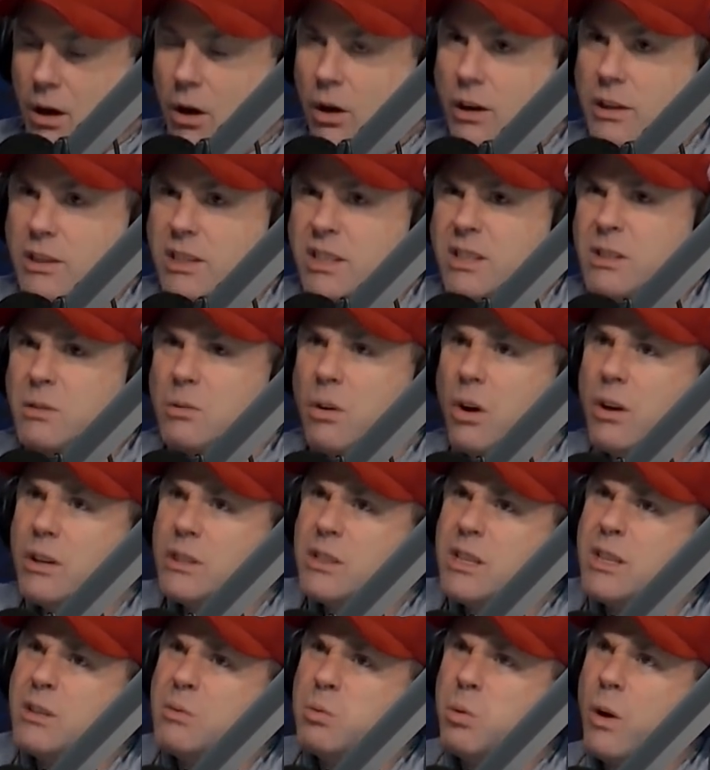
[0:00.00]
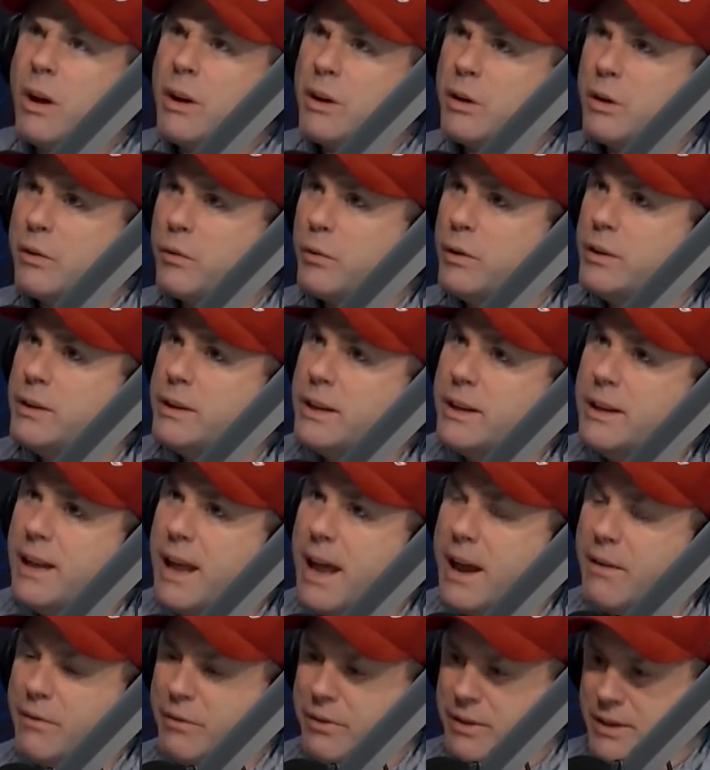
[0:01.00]
I just wonder if we didn't
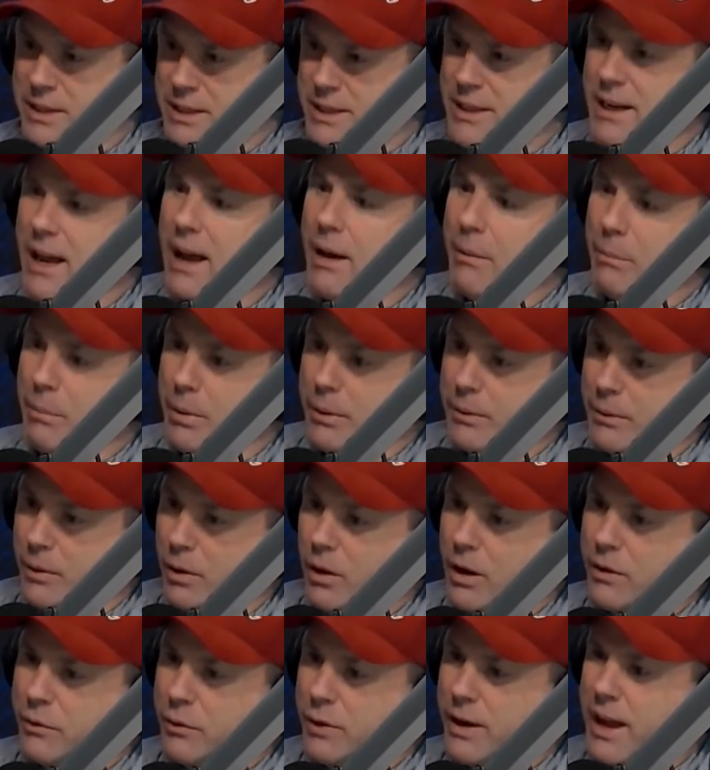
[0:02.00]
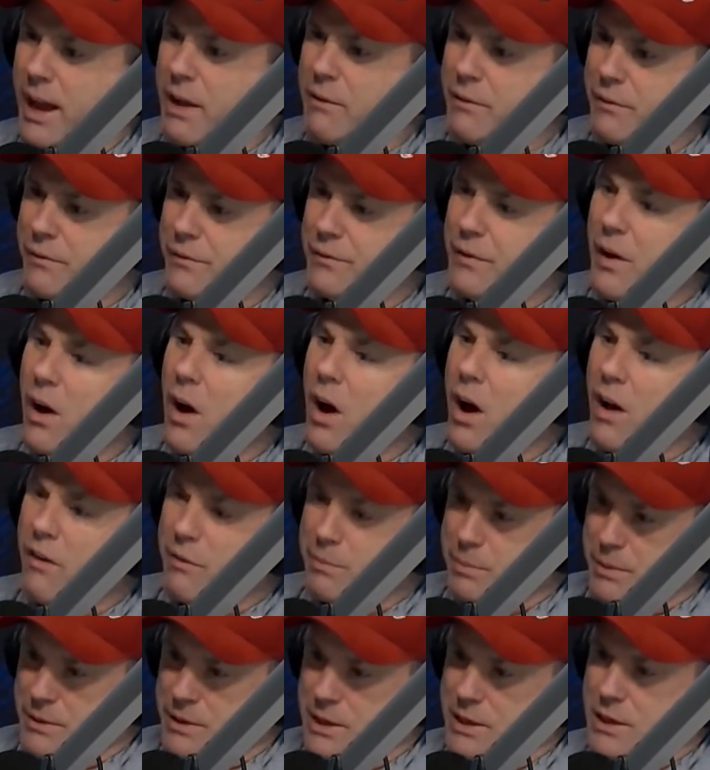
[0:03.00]
have the sub, right? If we had
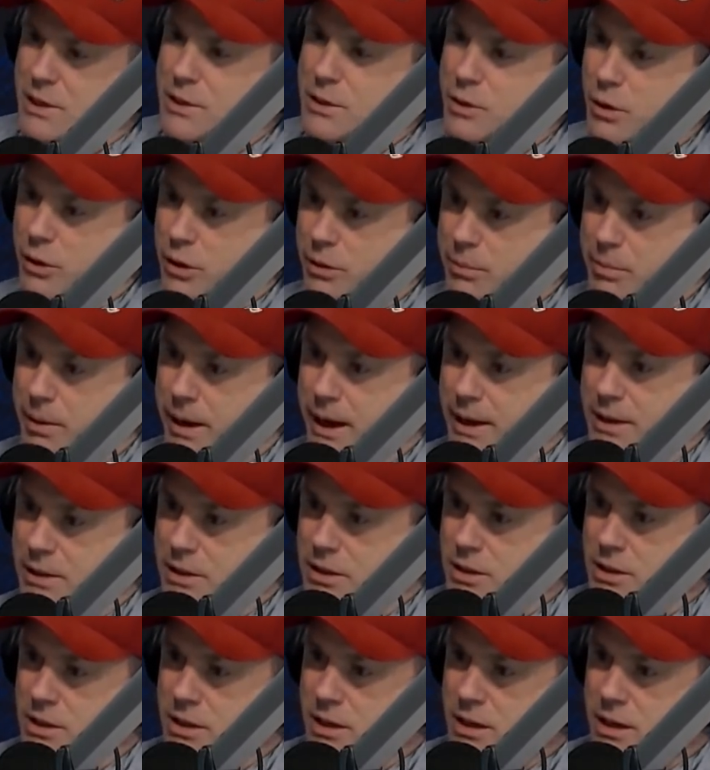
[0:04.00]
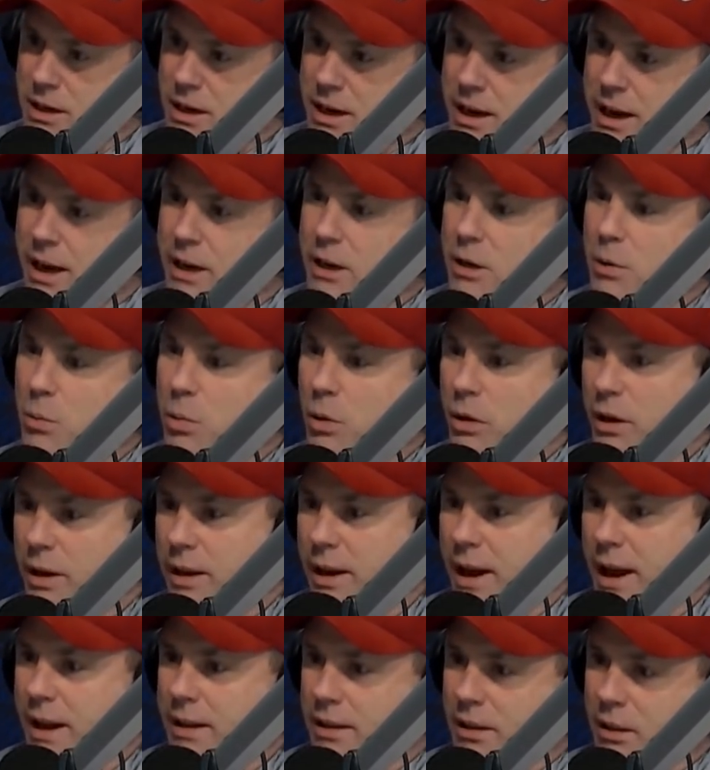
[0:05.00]
5 positions on the bench and you
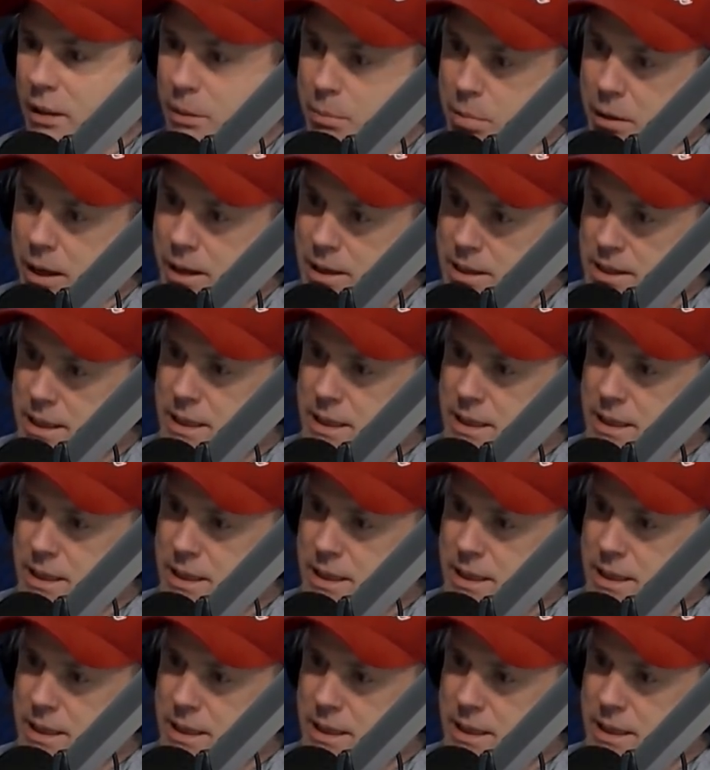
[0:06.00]
wanted Nathan to play